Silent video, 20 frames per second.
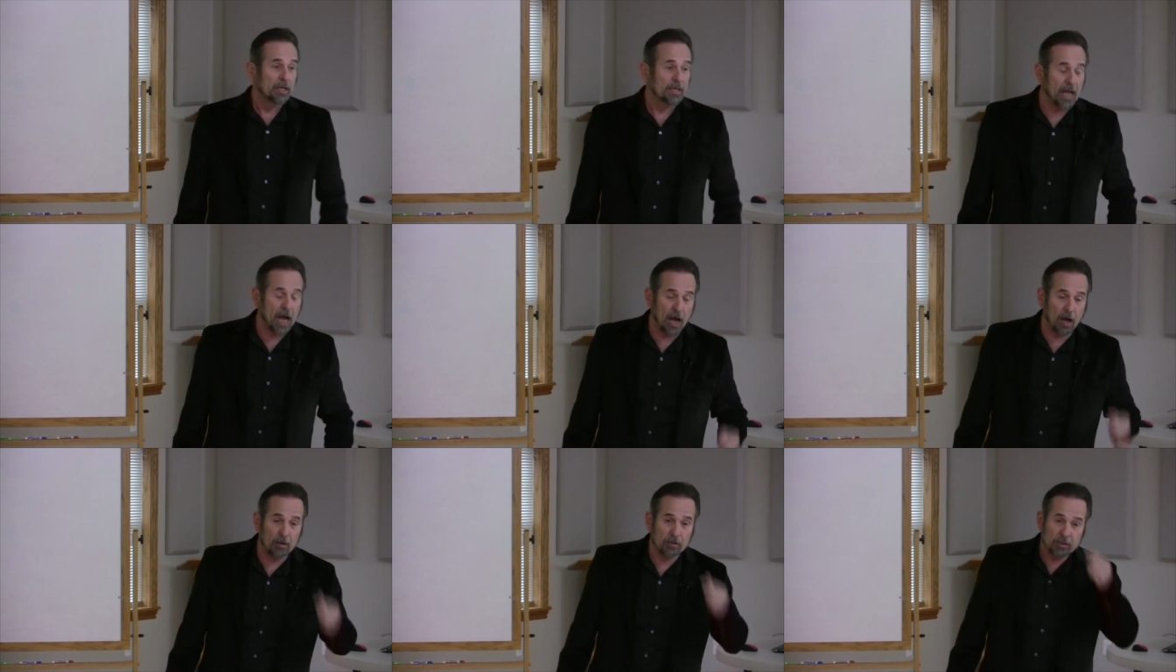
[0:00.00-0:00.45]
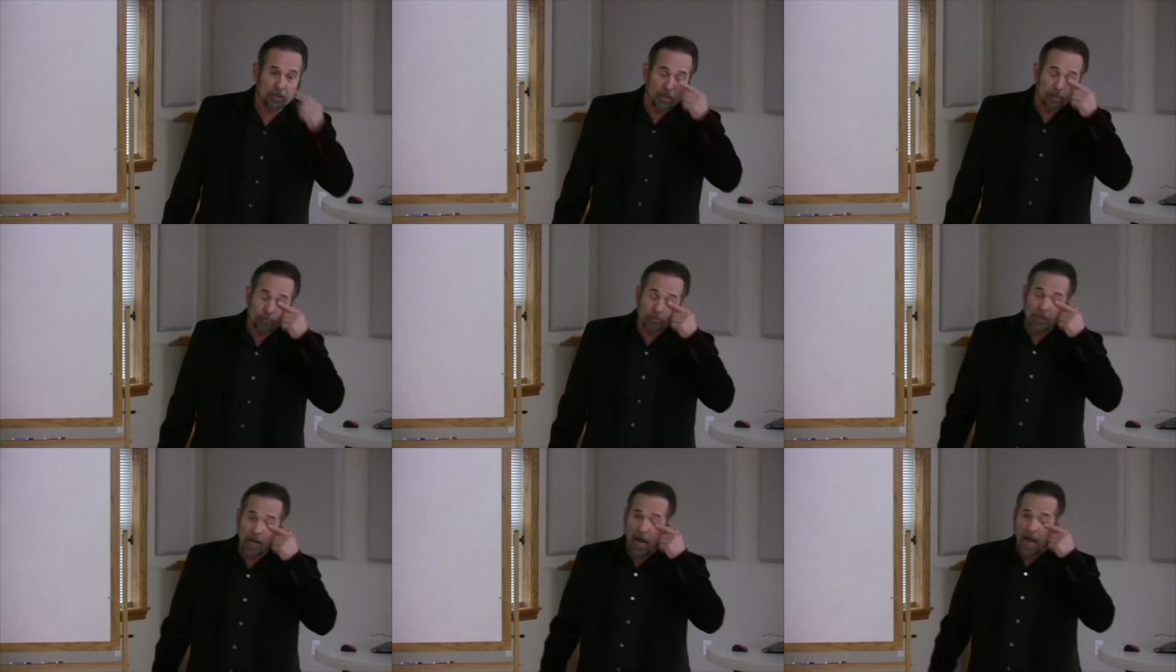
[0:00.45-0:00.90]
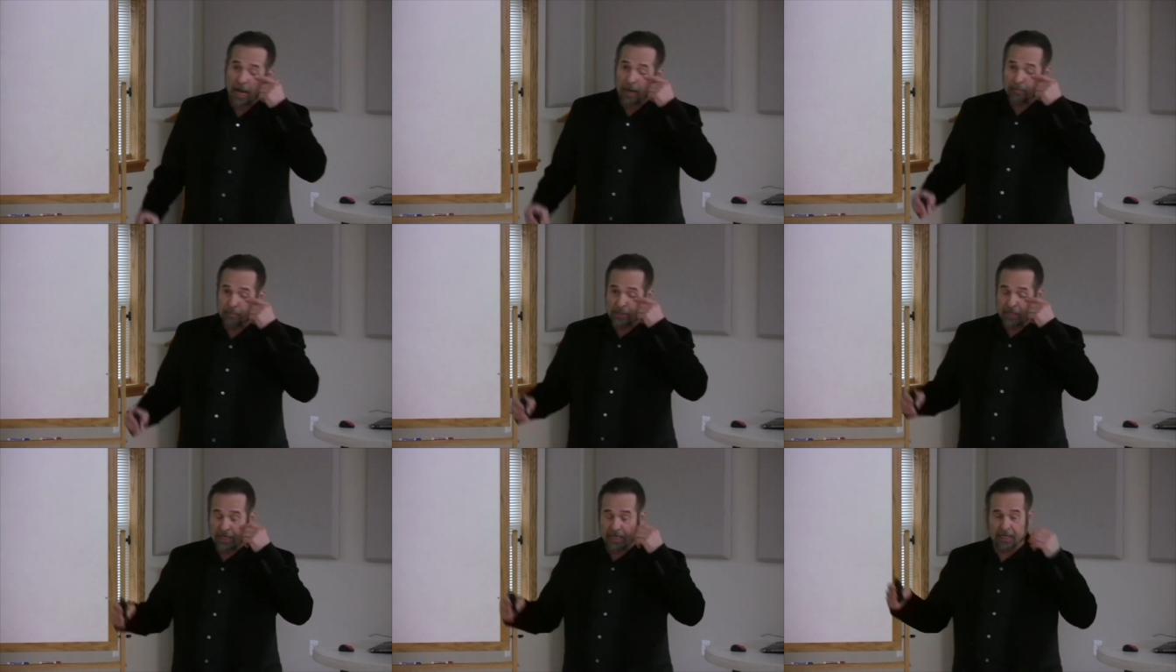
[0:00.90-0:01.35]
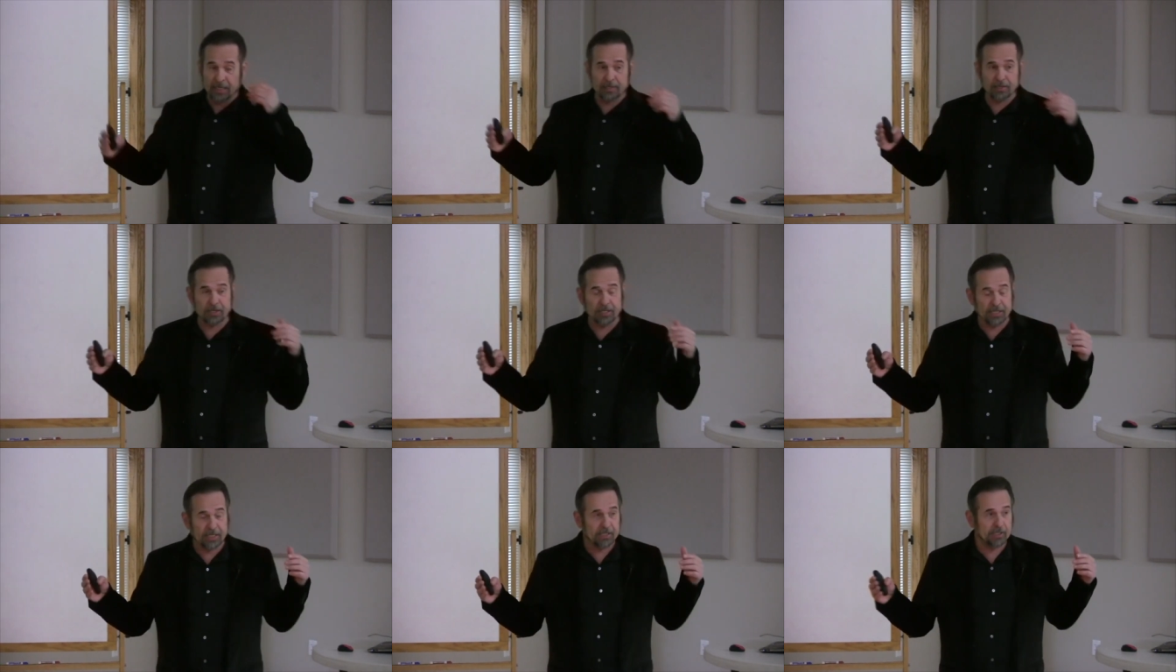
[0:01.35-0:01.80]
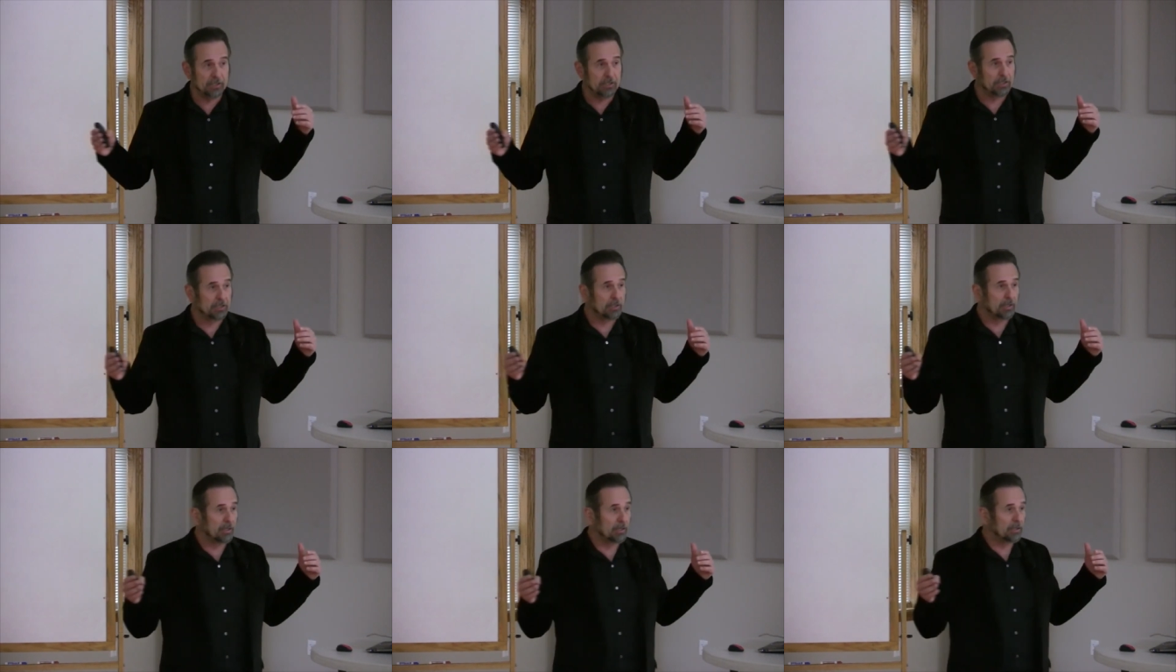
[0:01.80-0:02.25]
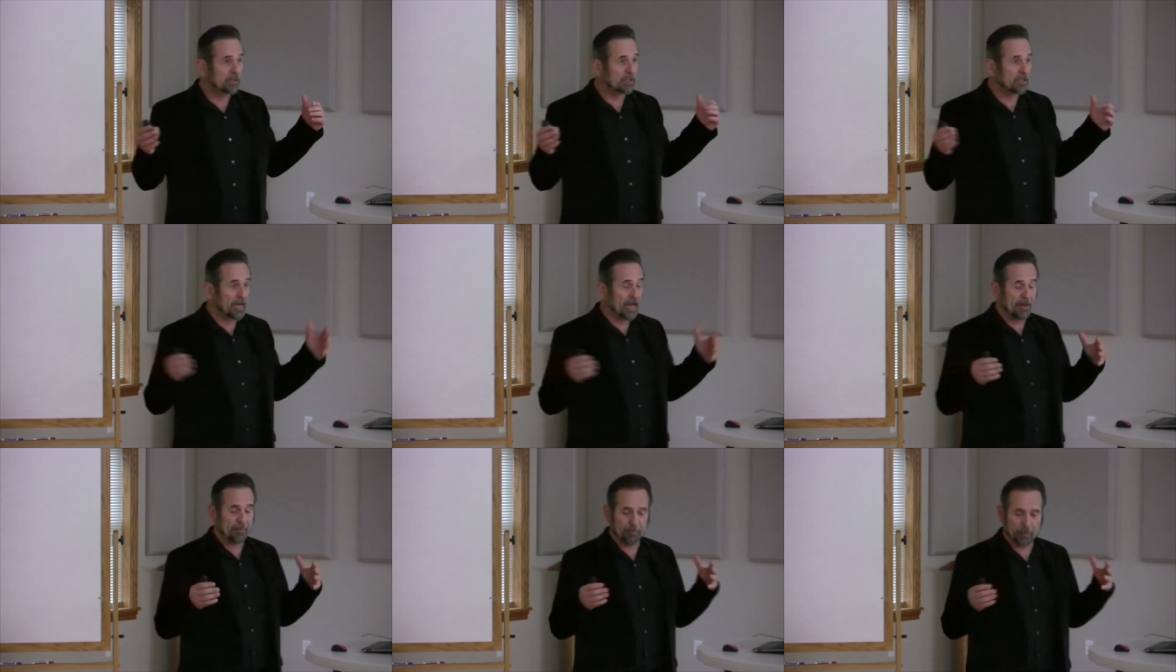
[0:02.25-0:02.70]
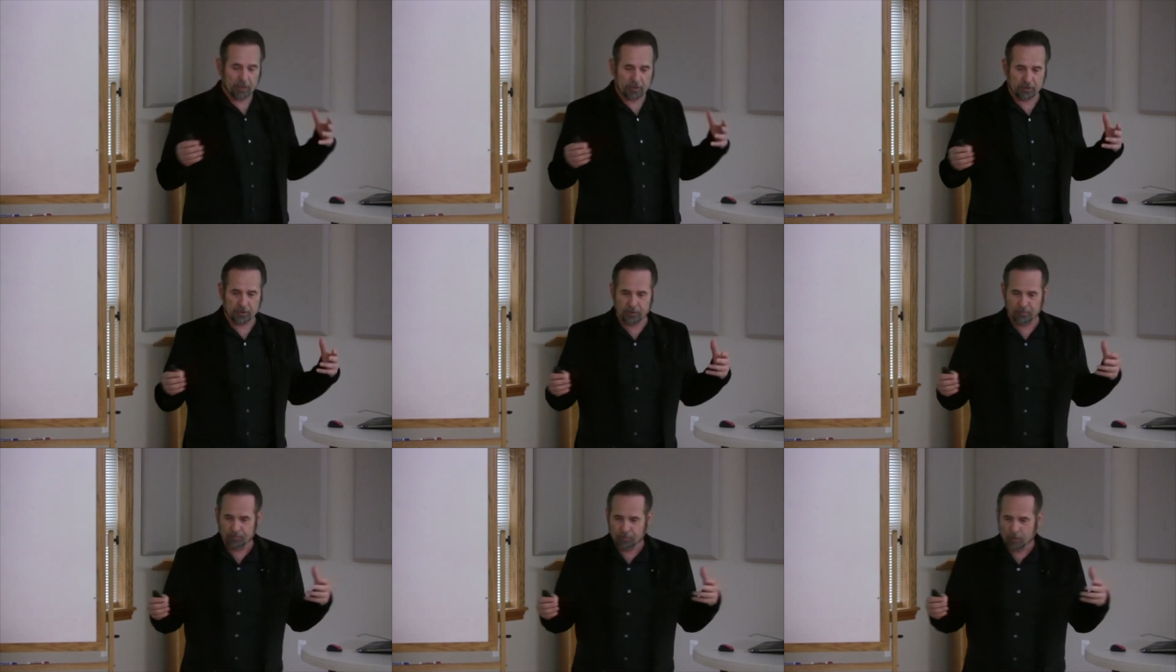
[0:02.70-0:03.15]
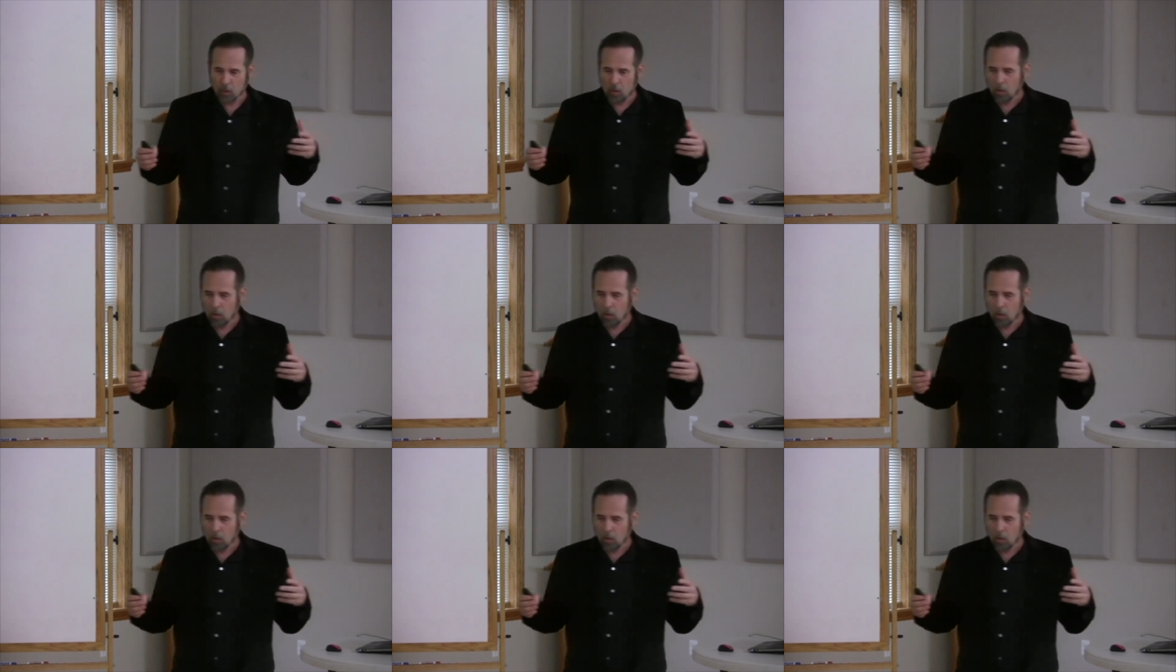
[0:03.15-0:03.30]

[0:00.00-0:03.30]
Now, sometimes in these statements